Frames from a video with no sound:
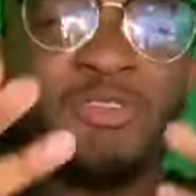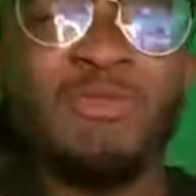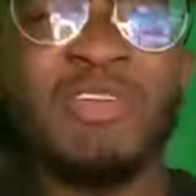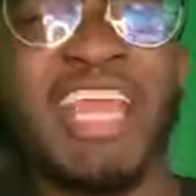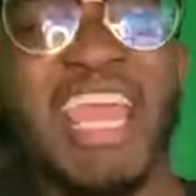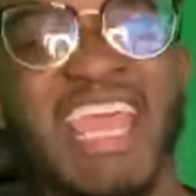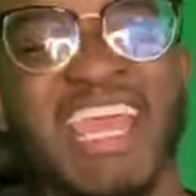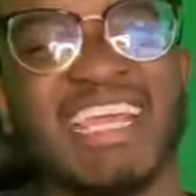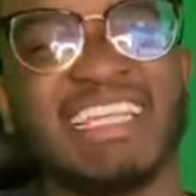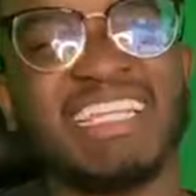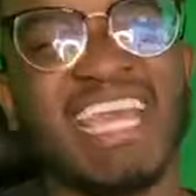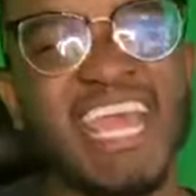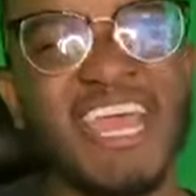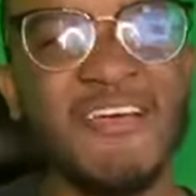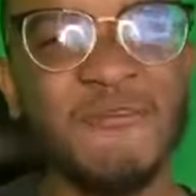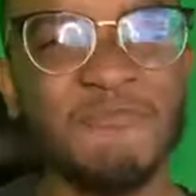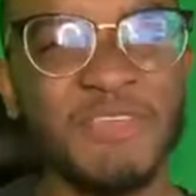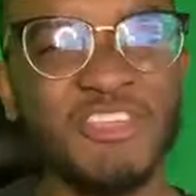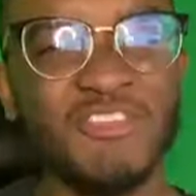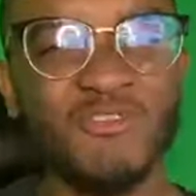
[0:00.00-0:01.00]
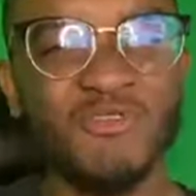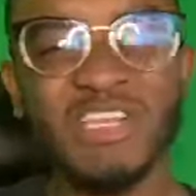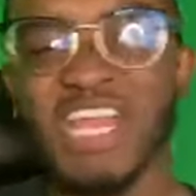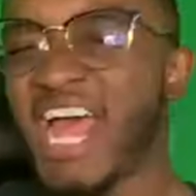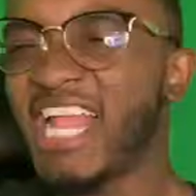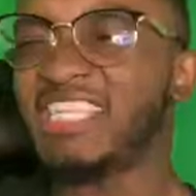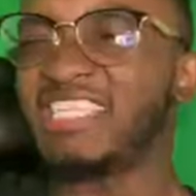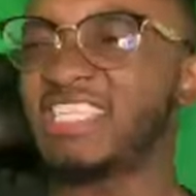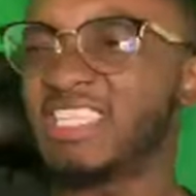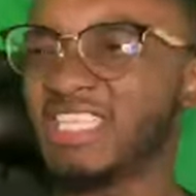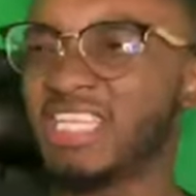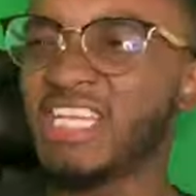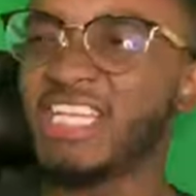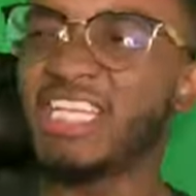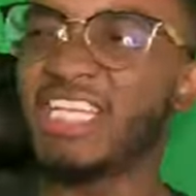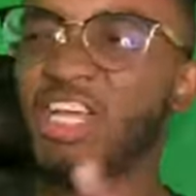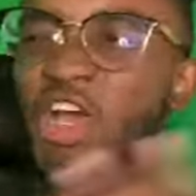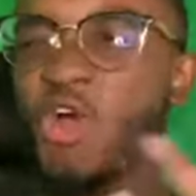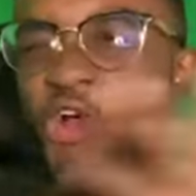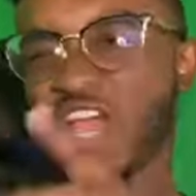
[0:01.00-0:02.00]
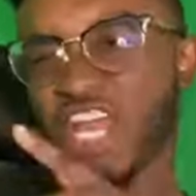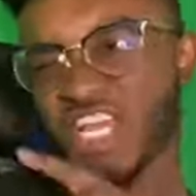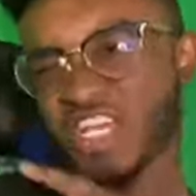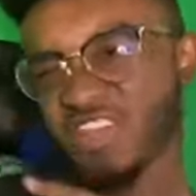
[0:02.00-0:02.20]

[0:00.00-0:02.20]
can't tell me you're not just looking going,